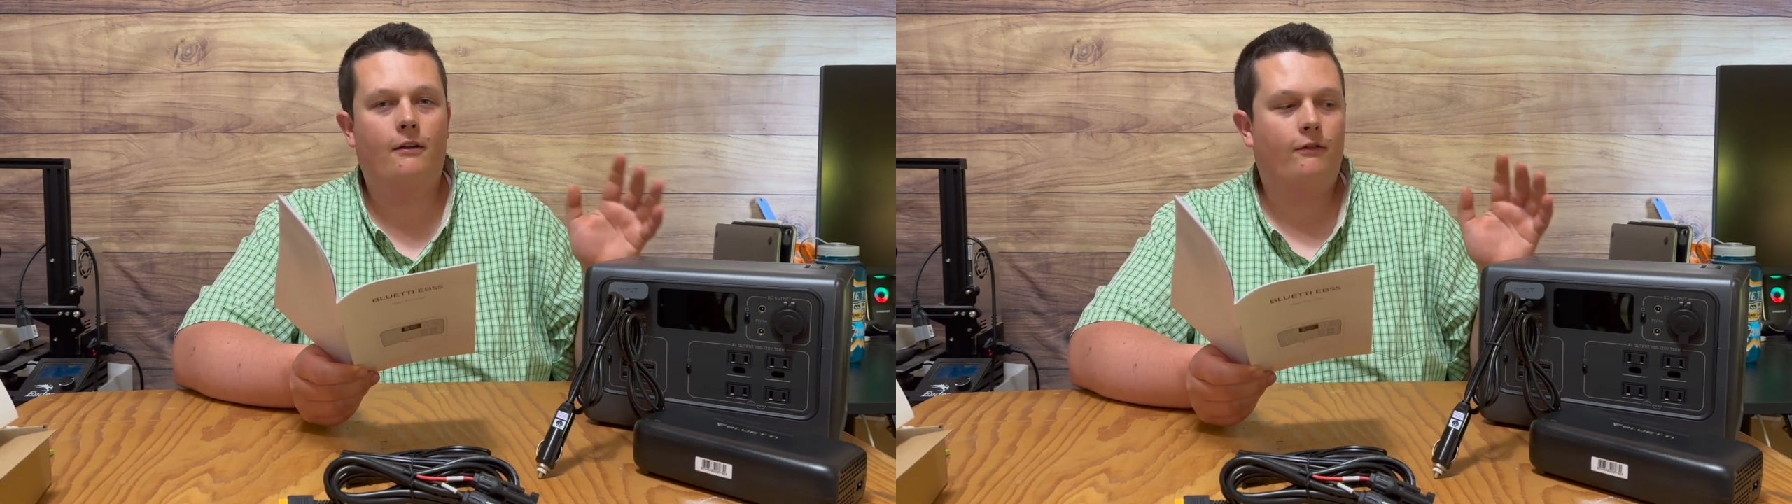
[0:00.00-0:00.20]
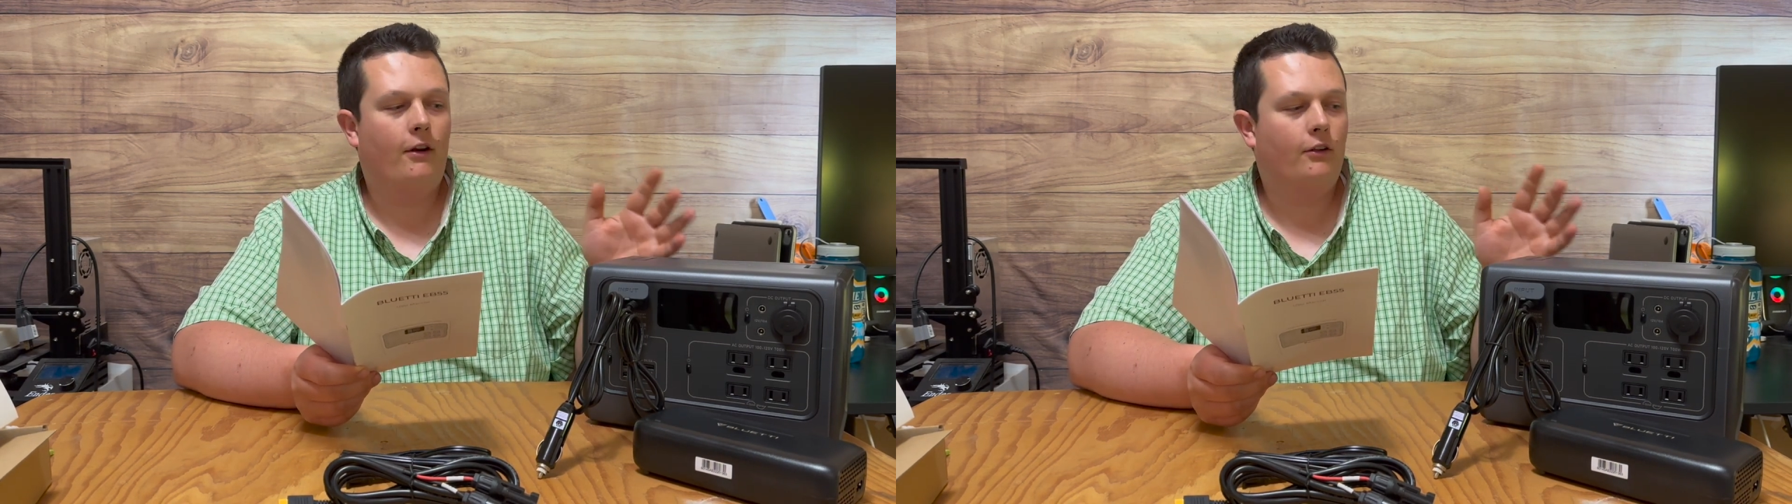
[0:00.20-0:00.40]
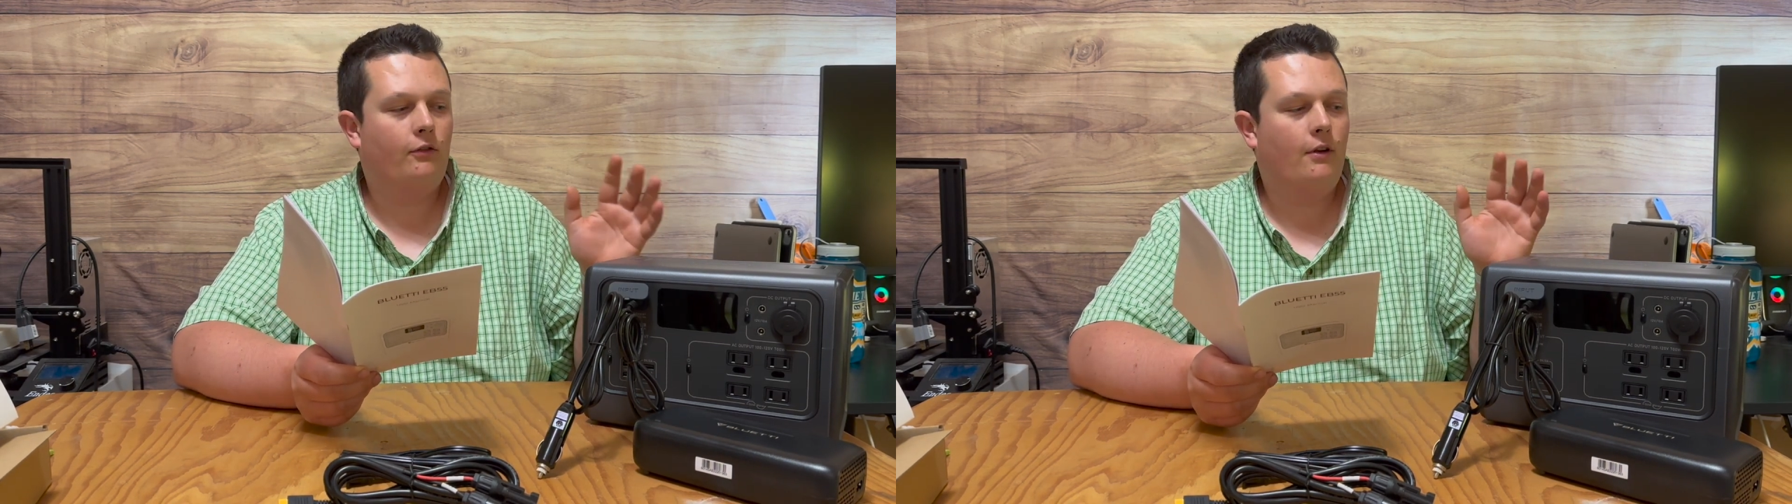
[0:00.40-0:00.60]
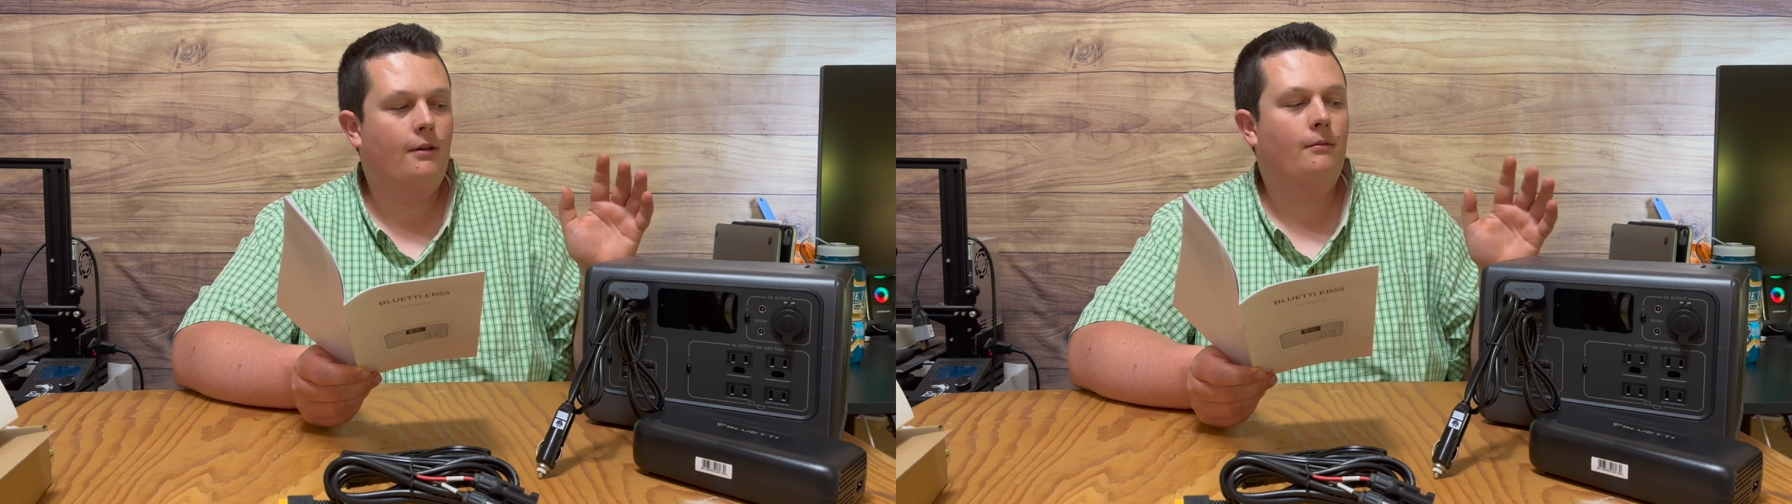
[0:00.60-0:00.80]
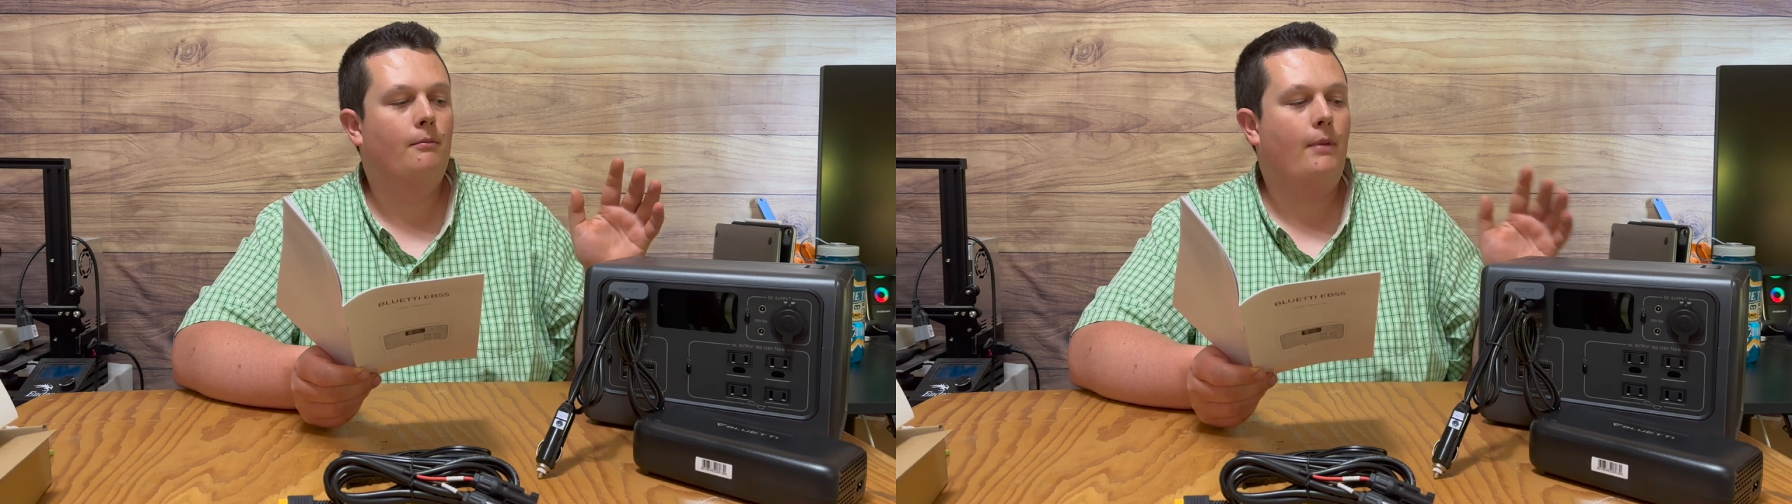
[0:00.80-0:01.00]

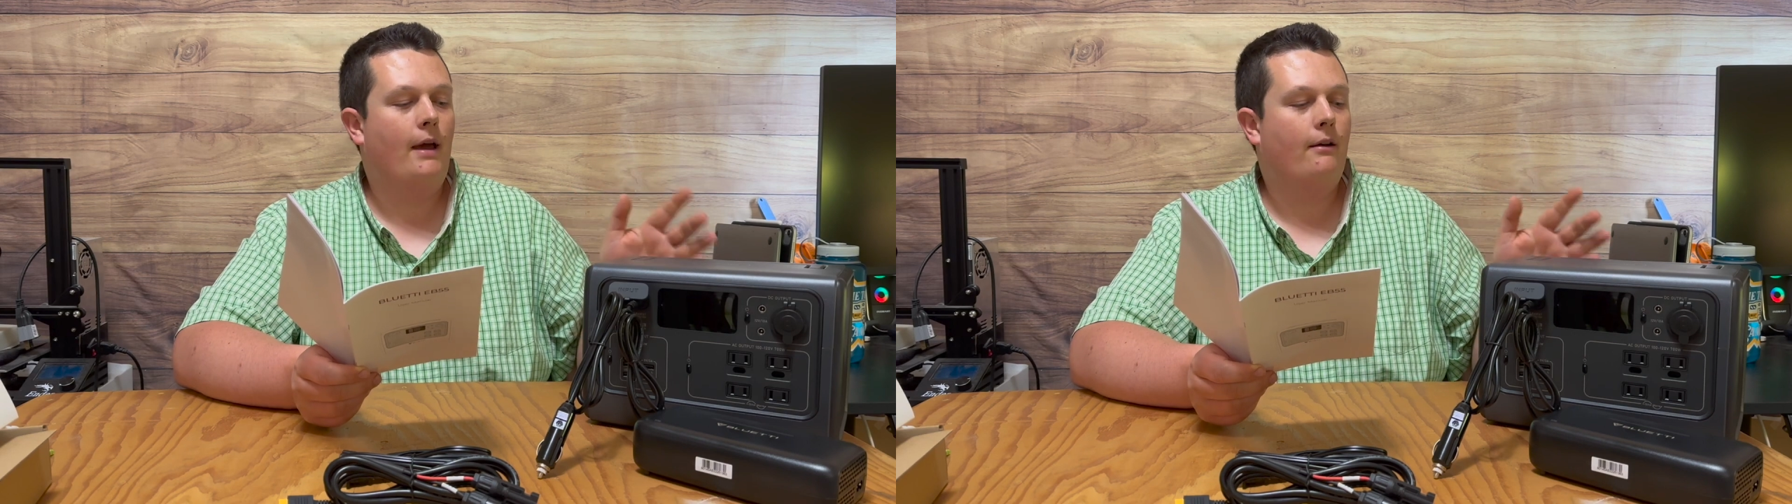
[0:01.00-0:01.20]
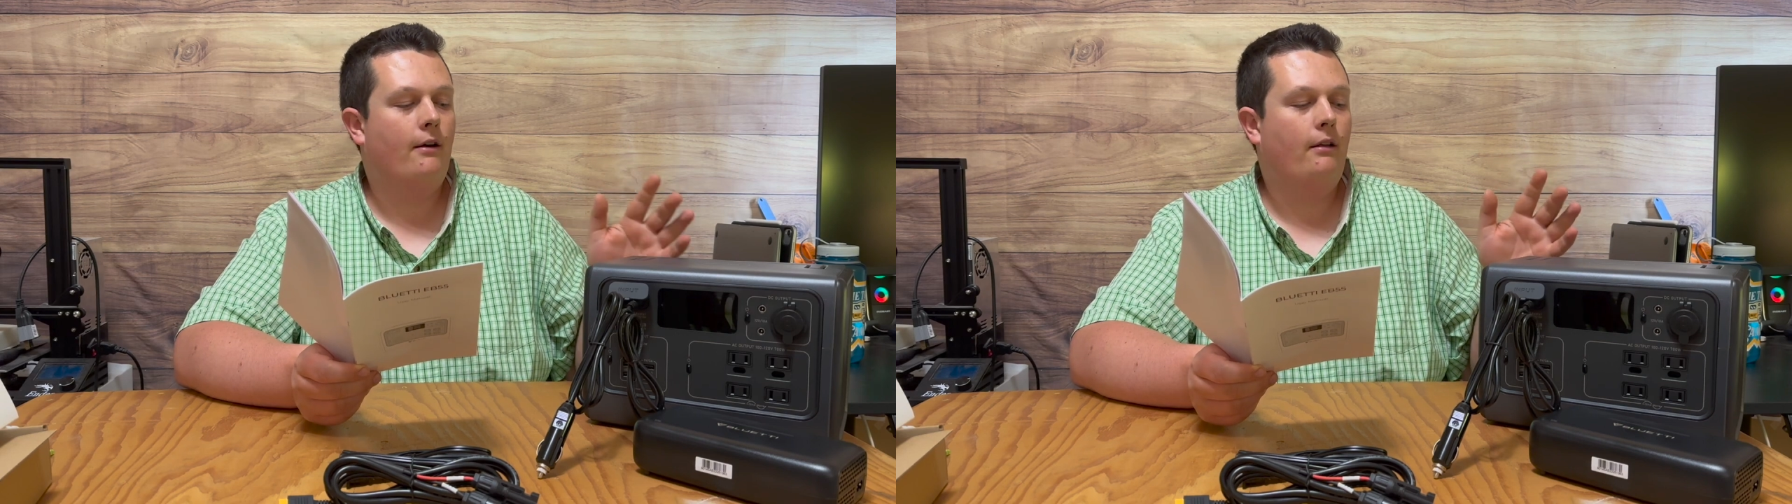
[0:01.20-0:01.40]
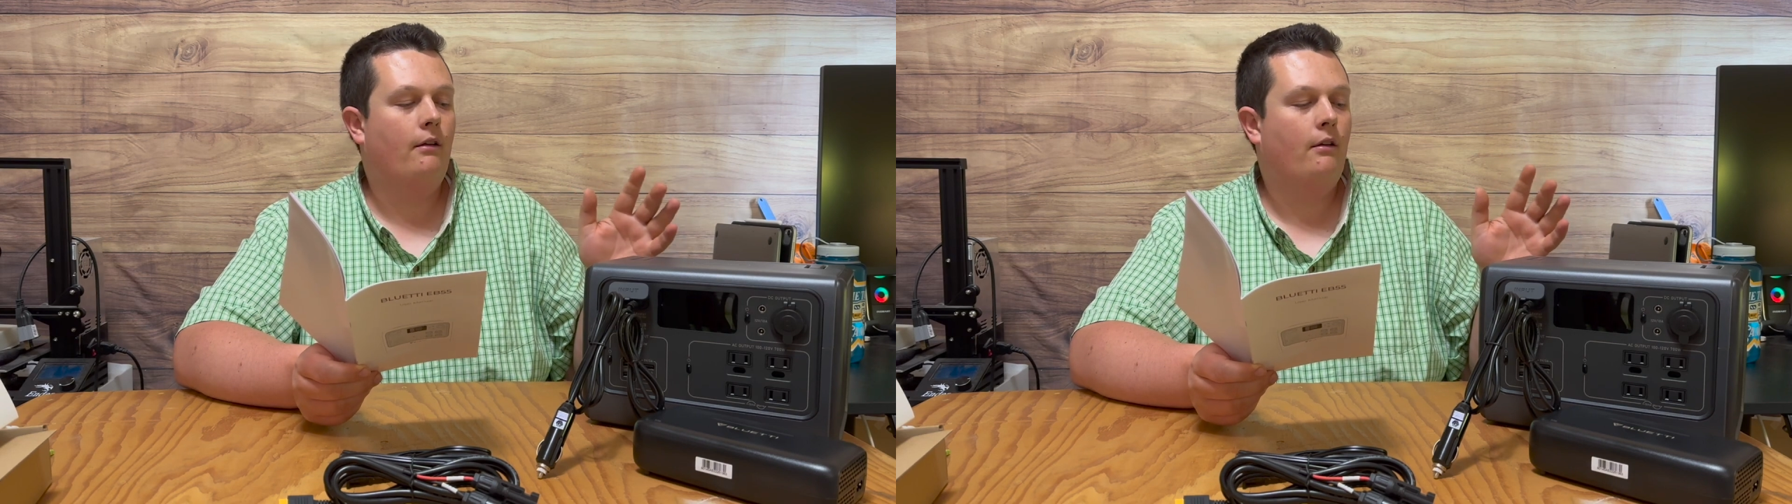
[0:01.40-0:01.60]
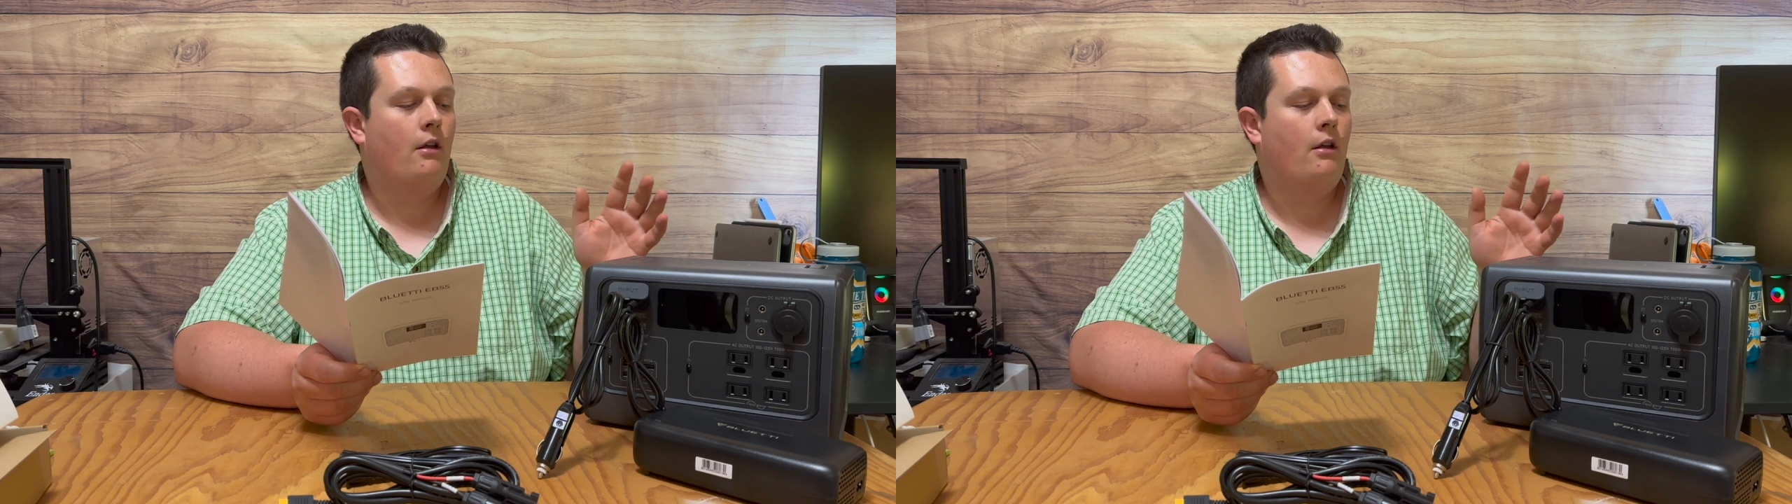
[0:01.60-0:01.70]
phosphate battery